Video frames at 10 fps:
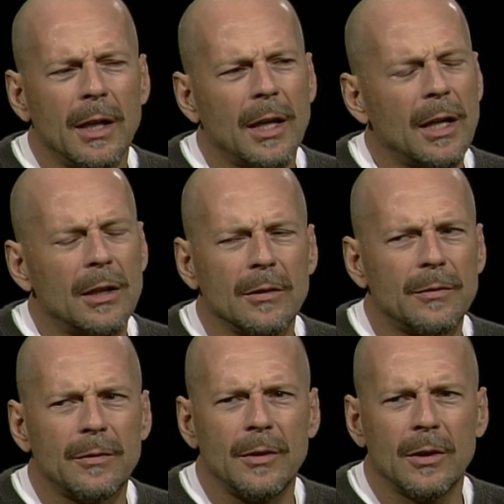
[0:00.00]
Now,
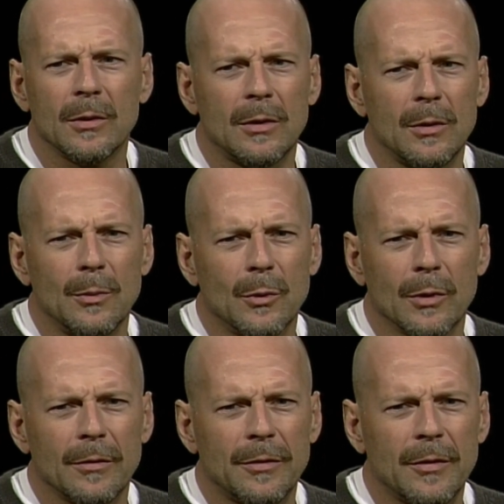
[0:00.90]
if you don't do more
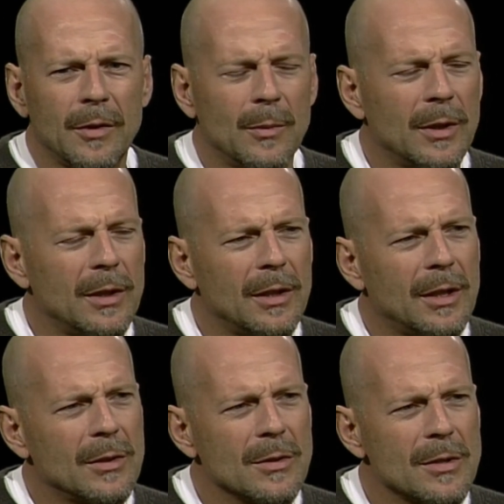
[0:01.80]
than fifty million
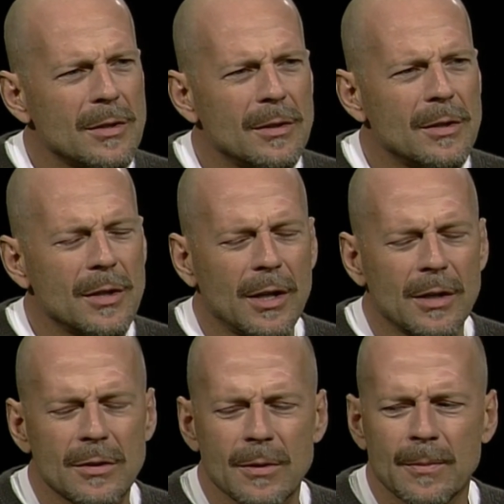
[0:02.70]
dollars, it's a
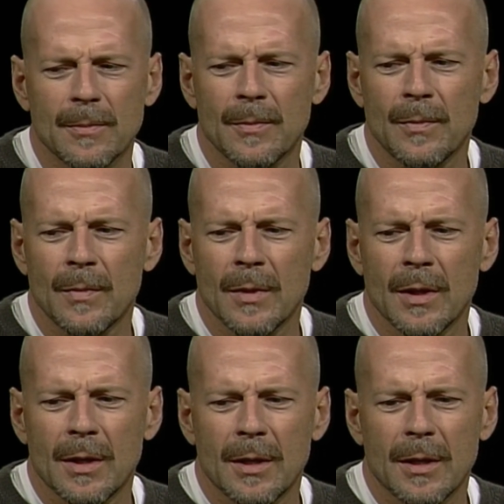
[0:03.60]
disaster. You won't be
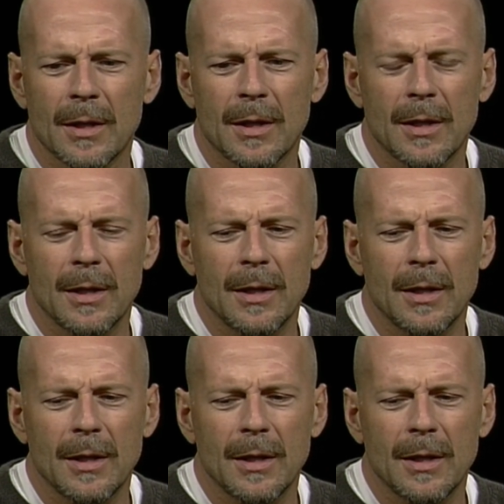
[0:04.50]
on on Monday.